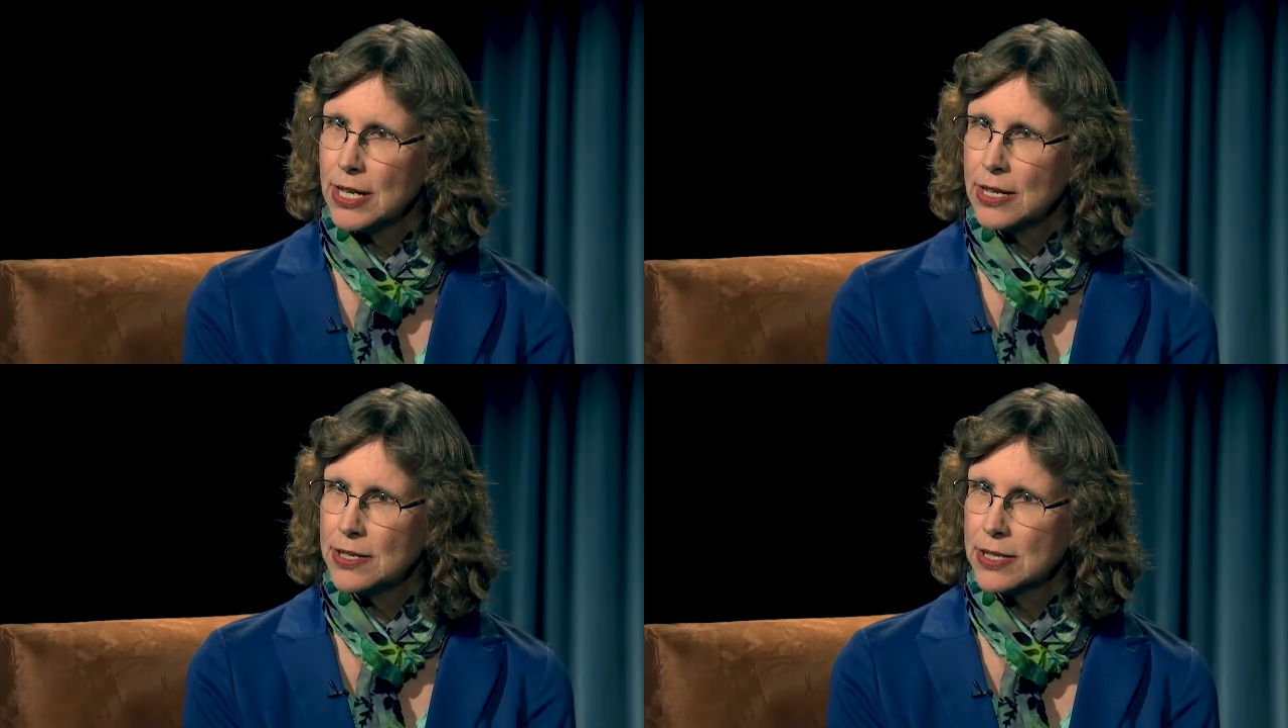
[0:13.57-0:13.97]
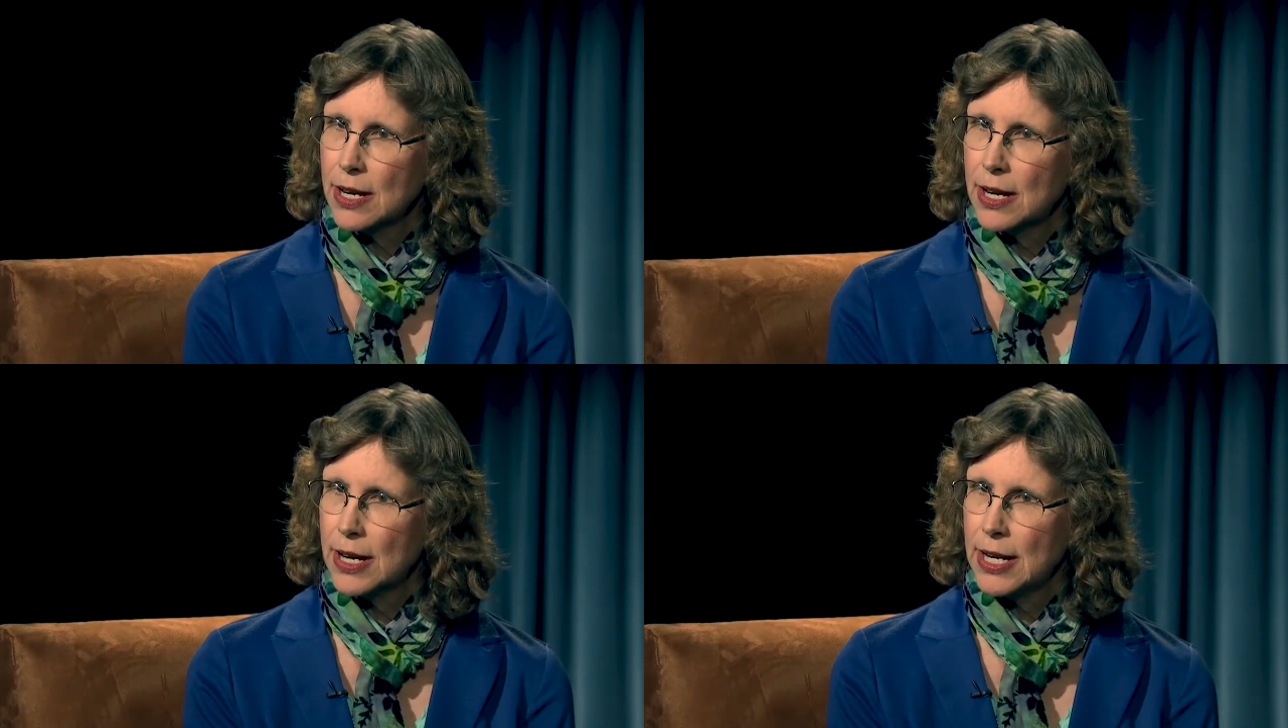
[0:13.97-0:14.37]
is
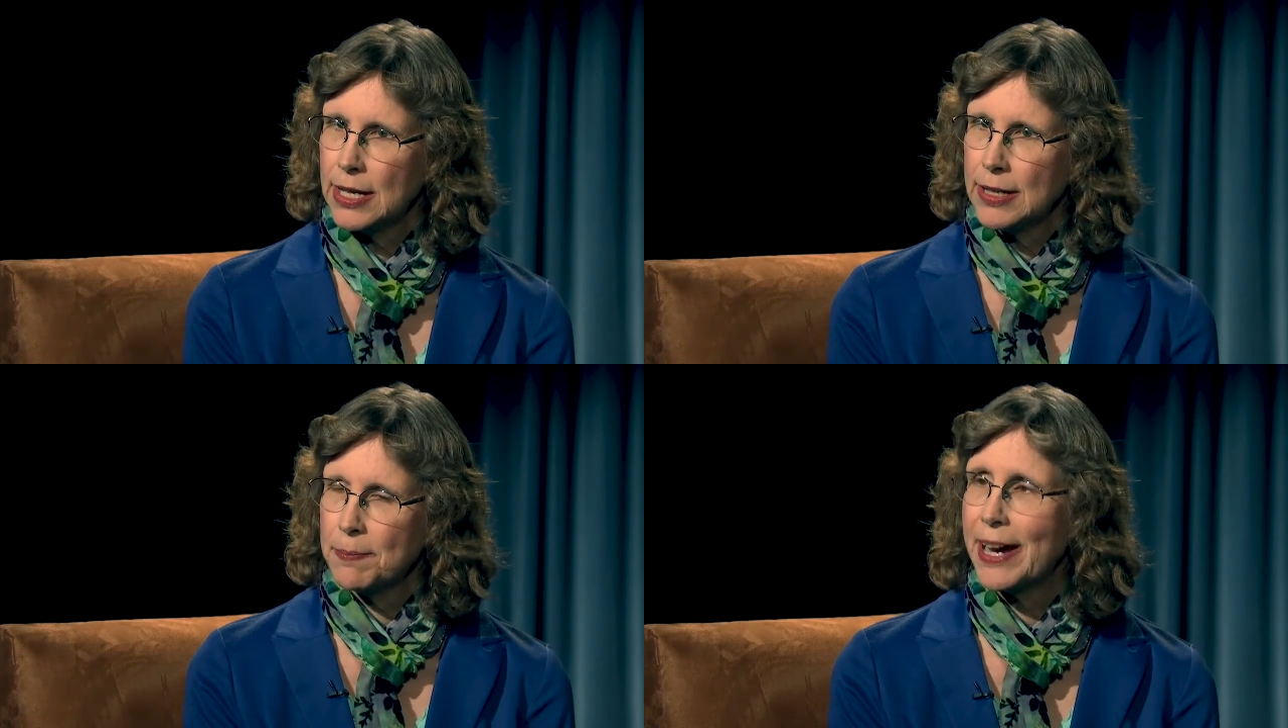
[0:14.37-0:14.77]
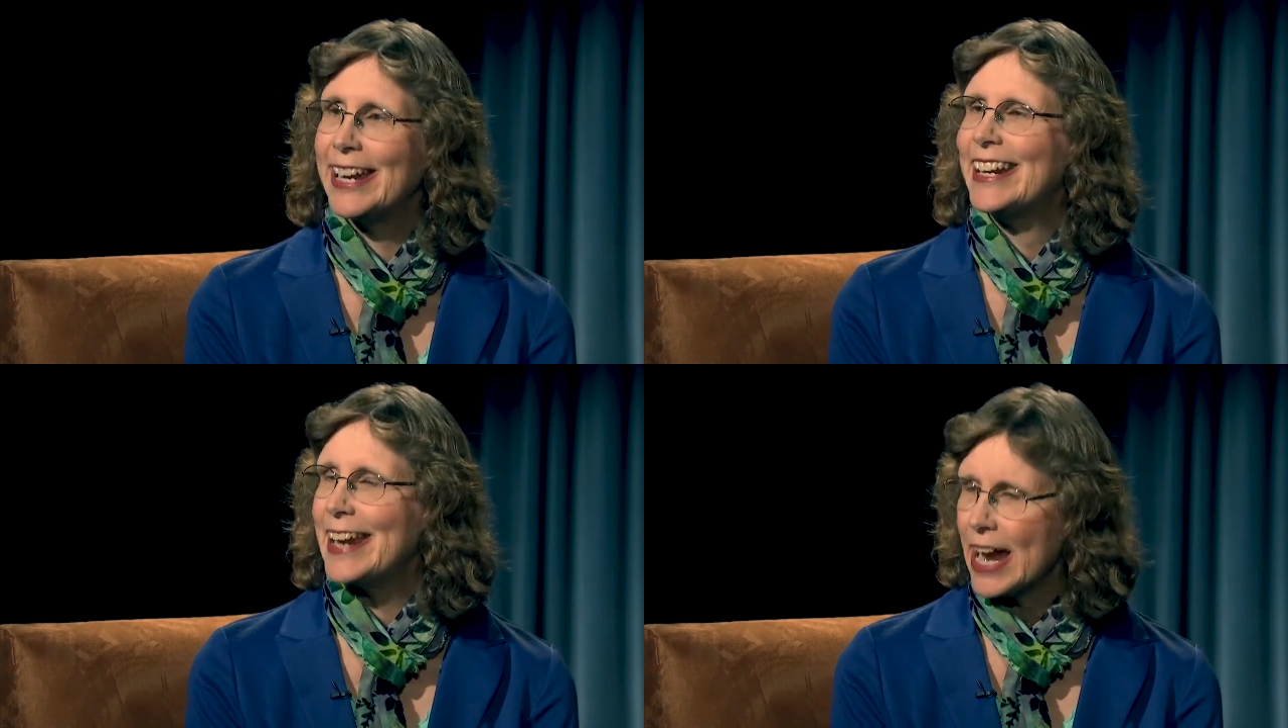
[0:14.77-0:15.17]
uh, in, by
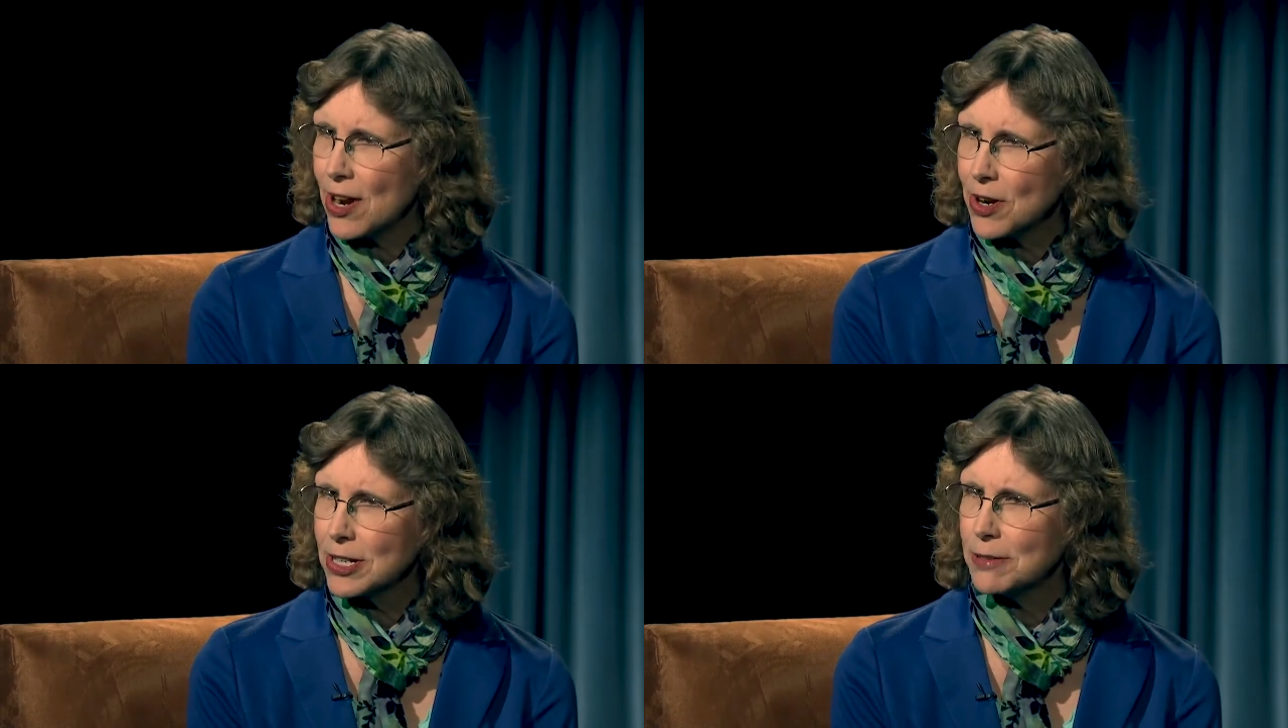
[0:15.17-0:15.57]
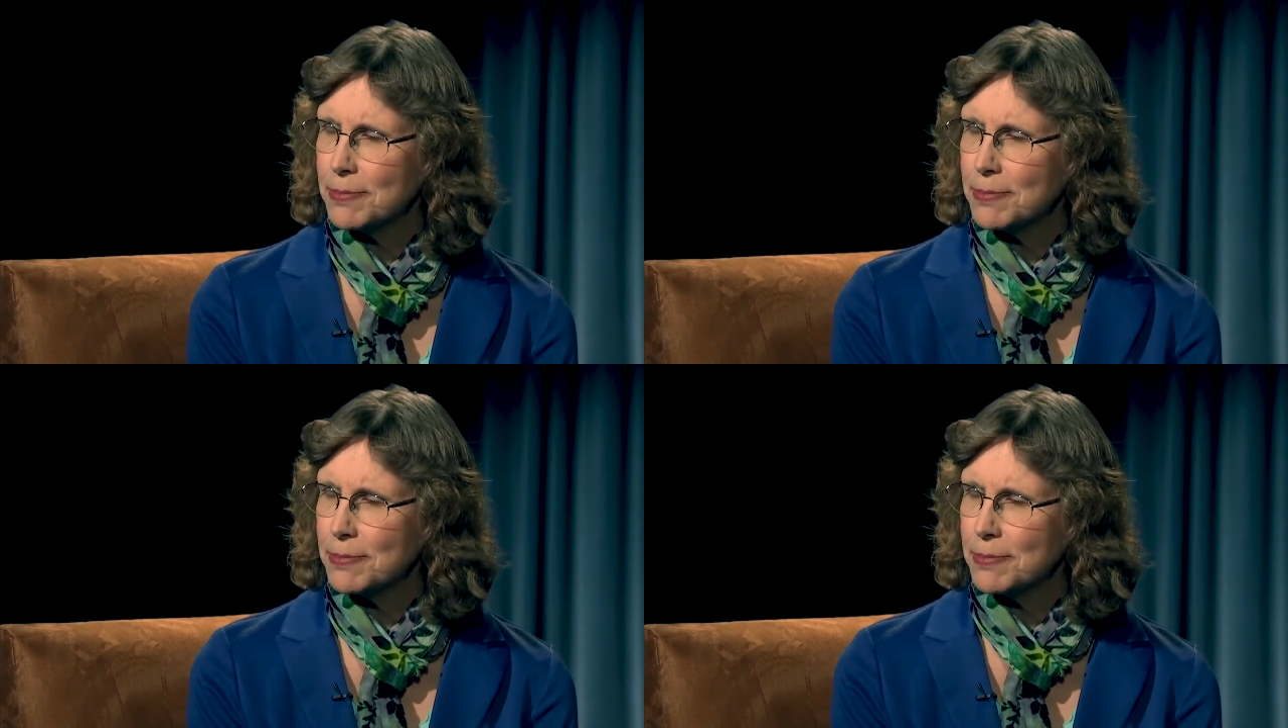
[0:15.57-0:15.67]
an inherited